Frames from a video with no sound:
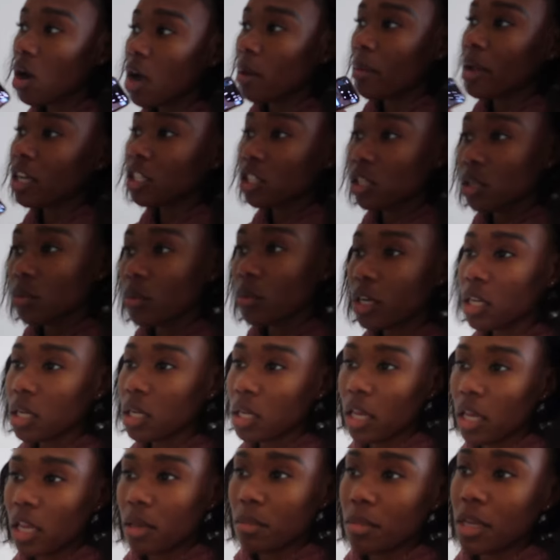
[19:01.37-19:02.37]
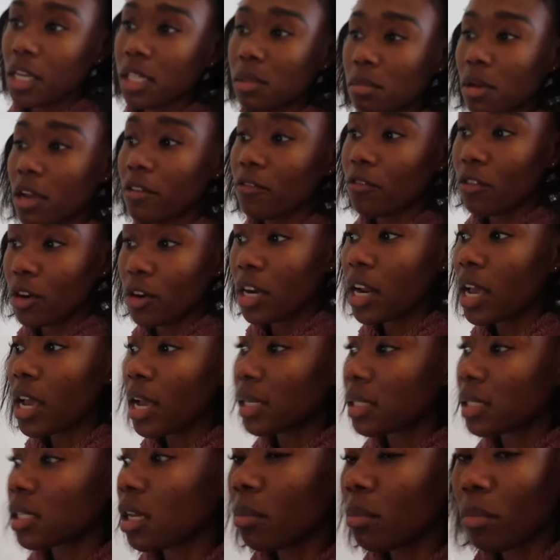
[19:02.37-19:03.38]
I'm actually running late because my friend
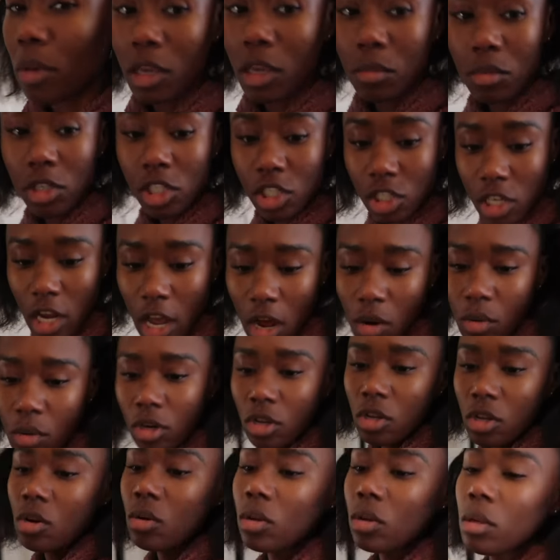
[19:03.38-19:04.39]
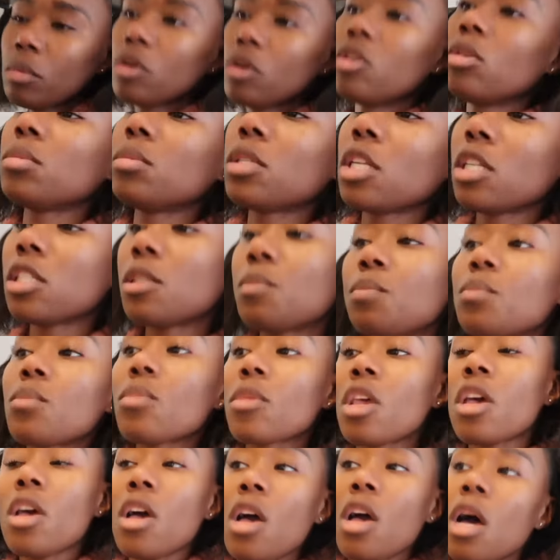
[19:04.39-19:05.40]
has a baby shower. You know, let me go upstairs.
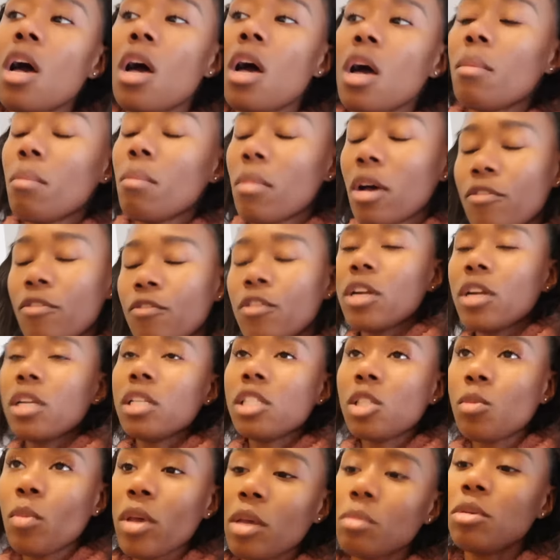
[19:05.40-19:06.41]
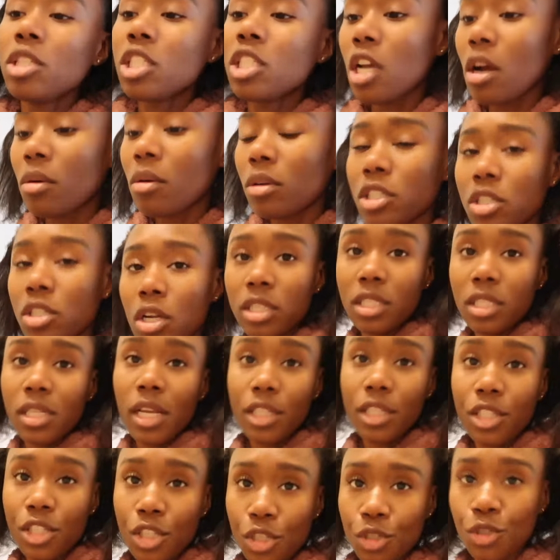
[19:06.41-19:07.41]
My friend's baby shower starts
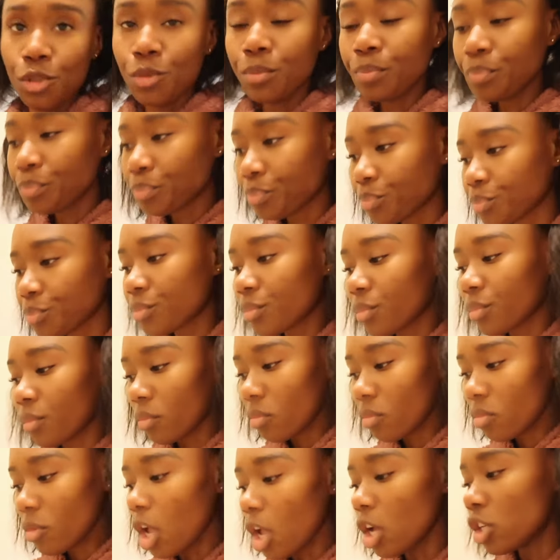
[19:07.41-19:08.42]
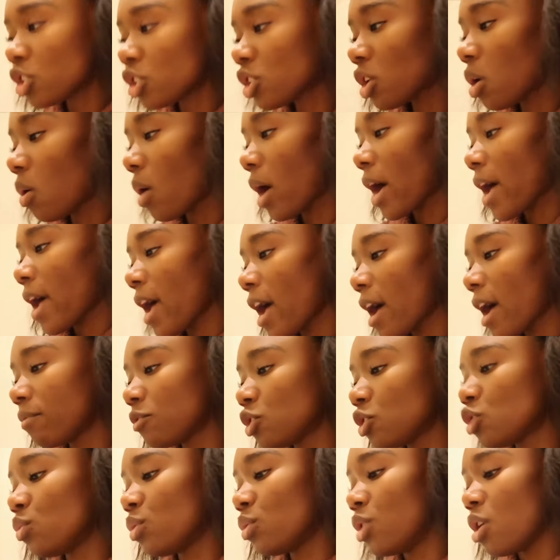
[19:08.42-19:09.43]
at two. So I
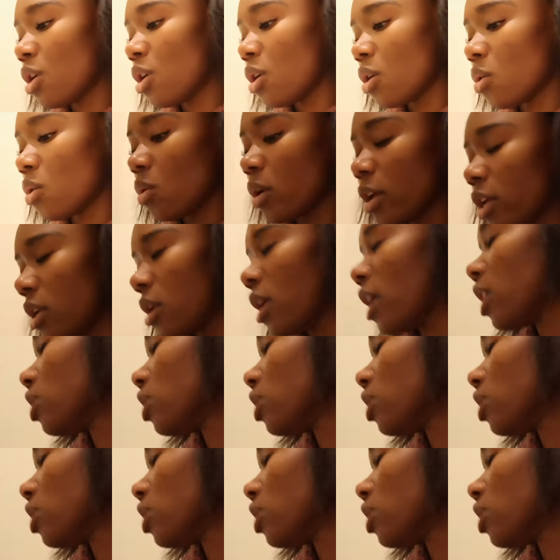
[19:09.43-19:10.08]
have to go and